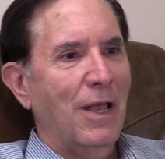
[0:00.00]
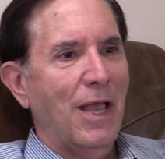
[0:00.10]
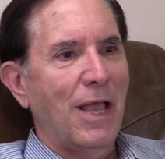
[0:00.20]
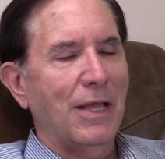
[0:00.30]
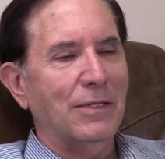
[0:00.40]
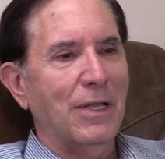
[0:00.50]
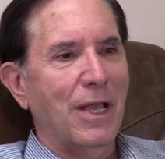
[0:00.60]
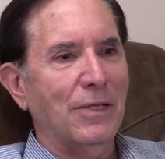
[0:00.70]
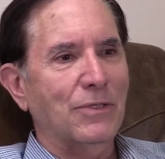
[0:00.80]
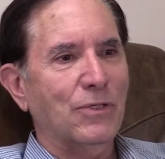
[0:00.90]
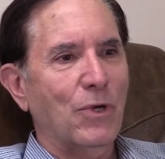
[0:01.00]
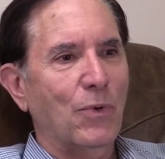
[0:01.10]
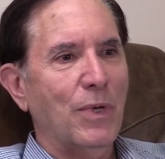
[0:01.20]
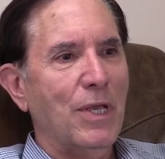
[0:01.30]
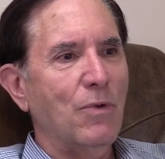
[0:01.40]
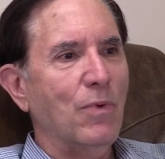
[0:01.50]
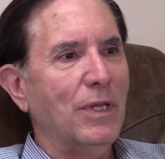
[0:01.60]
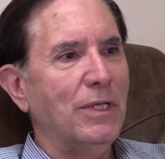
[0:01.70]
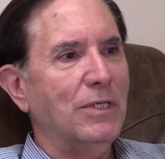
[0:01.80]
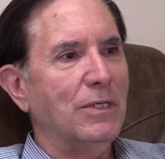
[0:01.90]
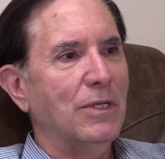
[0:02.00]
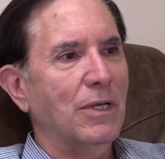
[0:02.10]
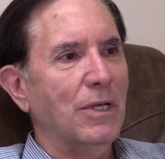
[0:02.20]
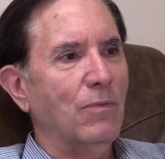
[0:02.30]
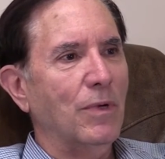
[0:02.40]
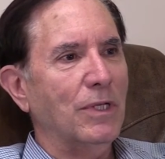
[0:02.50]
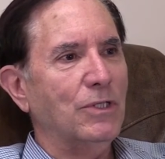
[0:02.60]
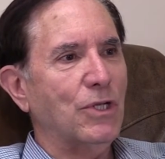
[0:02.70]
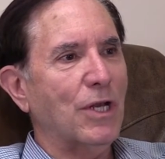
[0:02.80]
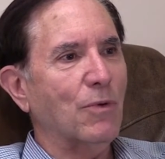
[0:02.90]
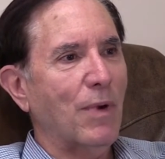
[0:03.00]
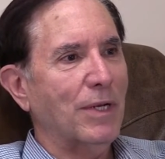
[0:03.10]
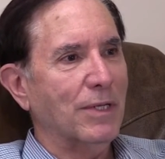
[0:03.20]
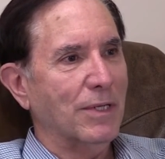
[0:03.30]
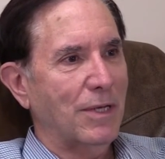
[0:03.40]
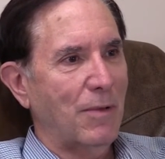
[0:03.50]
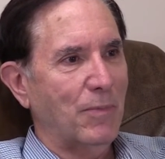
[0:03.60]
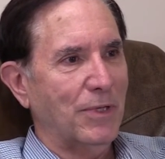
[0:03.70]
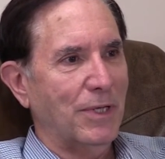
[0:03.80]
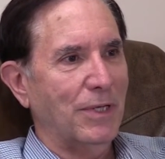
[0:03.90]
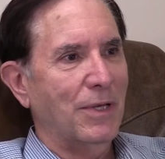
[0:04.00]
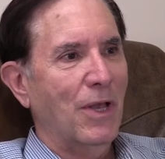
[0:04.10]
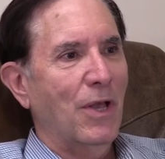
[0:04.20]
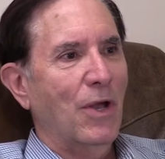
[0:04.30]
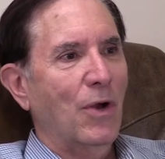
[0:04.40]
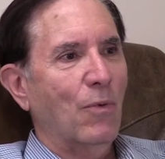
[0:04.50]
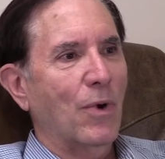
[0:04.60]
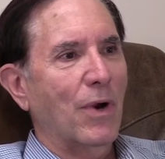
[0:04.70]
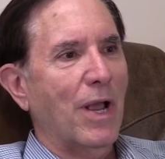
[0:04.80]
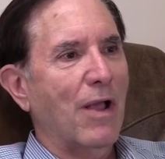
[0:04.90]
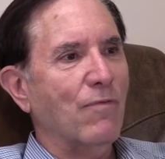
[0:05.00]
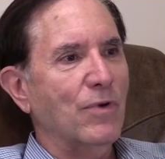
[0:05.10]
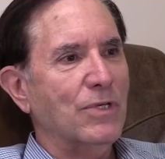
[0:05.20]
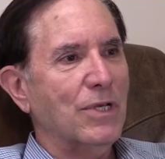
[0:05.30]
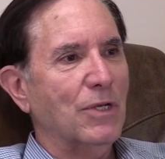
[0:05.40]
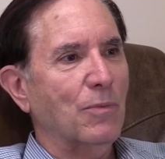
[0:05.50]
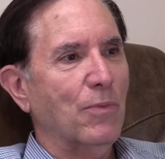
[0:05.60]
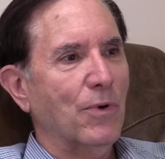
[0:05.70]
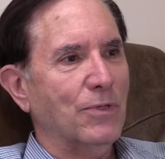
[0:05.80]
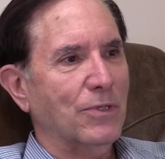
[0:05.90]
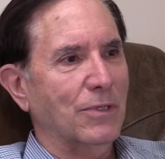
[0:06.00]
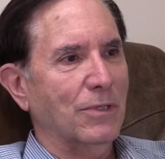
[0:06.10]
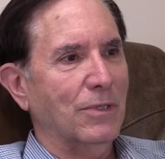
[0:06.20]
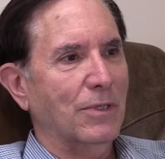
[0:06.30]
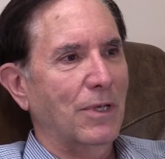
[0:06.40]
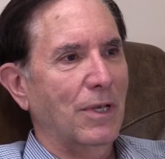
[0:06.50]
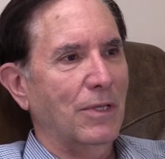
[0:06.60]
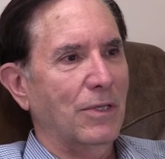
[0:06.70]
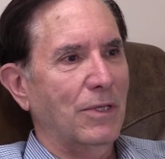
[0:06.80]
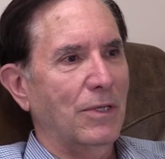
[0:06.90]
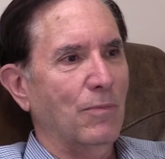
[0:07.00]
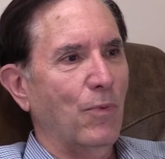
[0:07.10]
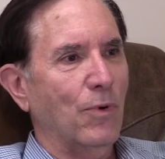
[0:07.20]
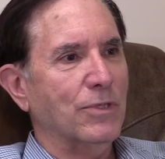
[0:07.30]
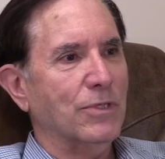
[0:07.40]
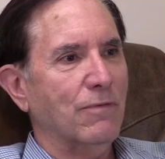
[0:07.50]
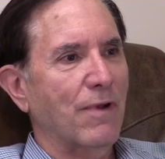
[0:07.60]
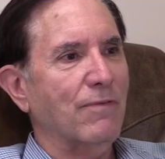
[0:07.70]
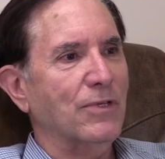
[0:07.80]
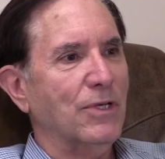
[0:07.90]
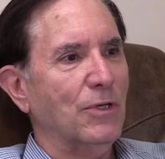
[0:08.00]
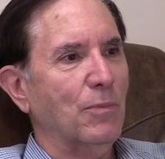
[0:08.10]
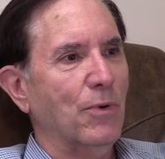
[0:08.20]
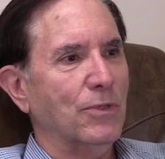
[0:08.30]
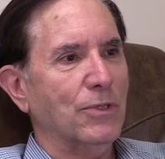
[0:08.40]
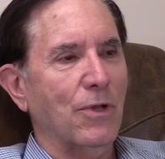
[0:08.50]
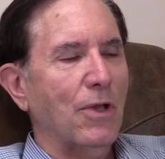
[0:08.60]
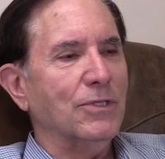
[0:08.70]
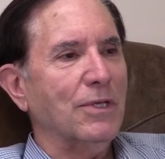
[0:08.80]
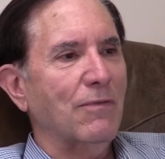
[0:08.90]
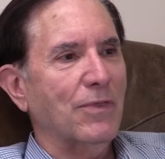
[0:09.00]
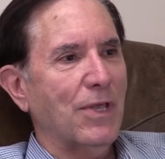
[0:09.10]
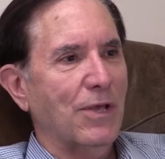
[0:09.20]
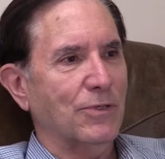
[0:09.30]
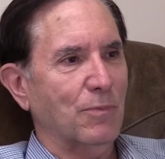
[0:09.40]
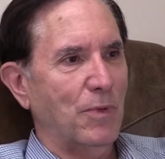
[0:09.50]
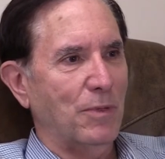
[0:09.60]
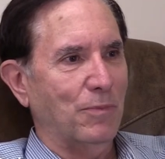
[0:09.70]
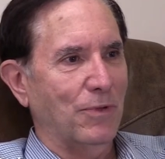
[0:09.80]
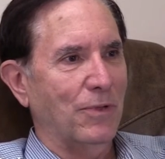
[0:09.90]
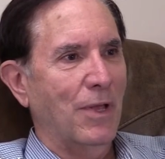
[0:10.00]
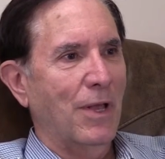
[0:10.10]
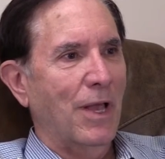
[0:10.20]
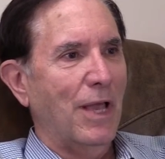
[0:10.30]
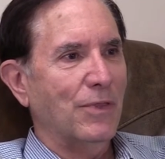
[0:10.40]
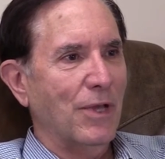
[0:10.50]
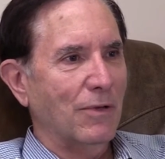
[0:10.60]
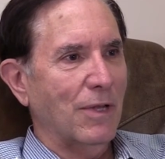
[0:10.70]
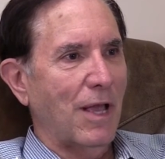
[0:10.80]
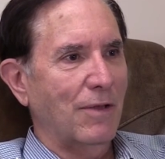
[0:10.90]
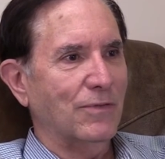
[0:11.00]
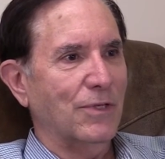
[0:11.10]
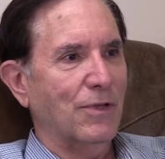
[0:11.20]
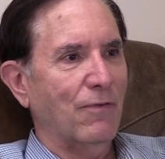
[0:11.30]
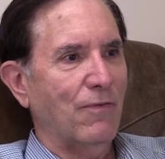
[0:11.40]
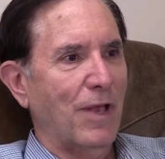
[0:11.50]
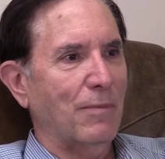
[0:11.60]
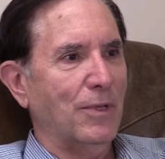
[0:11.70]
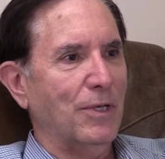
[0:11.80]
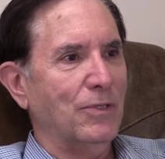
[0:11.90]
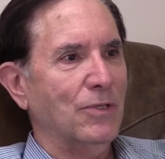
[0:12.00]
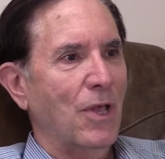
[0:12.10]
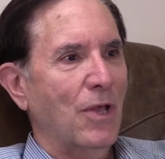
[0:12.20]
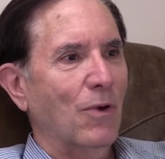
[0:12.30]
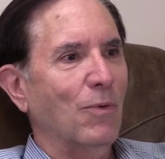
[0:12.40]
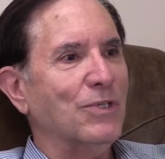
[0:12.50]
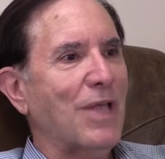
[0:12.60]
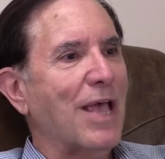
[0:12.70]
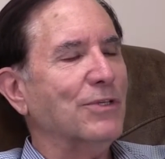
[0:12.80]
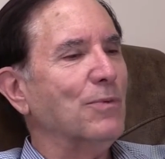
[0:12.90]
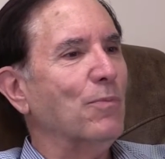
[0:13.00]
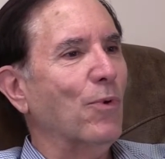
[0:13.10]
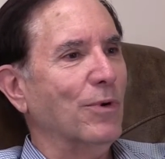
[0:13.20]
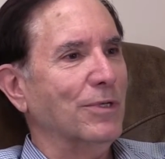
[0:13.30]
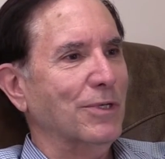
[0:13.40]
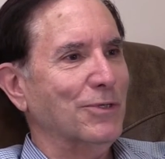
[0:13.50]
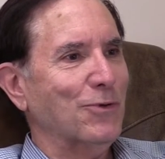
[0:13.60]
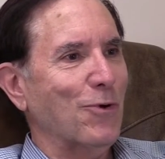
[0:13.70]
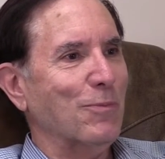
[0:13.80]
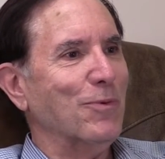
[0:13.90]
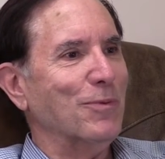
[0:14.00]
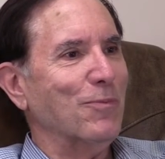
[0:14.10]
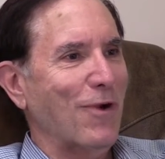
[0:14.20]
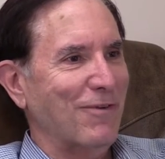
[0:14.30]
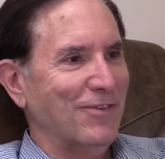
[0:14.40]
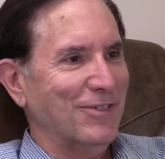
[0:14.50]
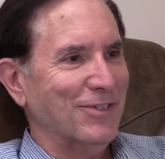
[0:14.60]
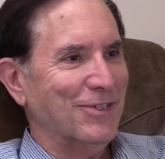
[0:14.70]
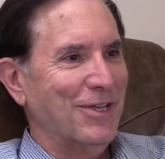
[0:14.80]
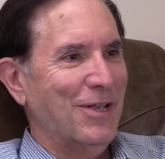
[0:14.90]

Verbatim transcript: and and so he really he really generated the company where every single person eh, the importance of every single person all 7000 people and their lives and their families was as important as corporate profits